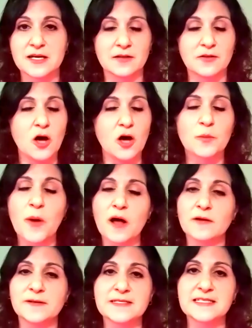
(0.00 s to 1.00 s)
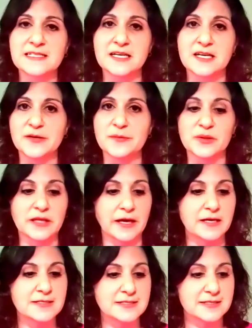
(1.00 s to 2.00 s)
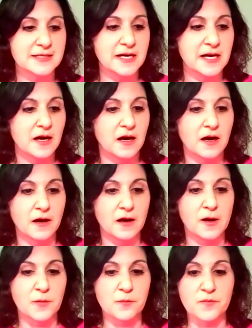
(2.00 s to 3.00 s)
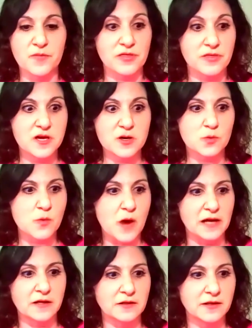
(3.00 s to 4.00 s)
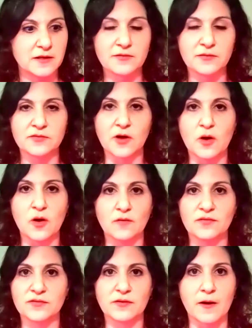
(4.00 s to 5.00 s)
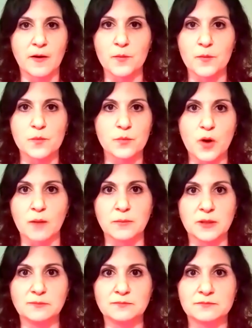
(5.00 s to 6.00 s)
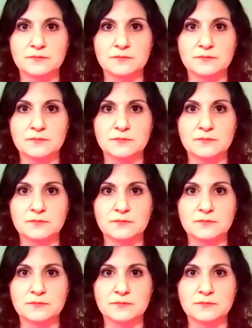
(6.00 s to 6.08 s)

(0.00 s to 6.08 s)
A law or policy in place, theoretically, to solve some problem.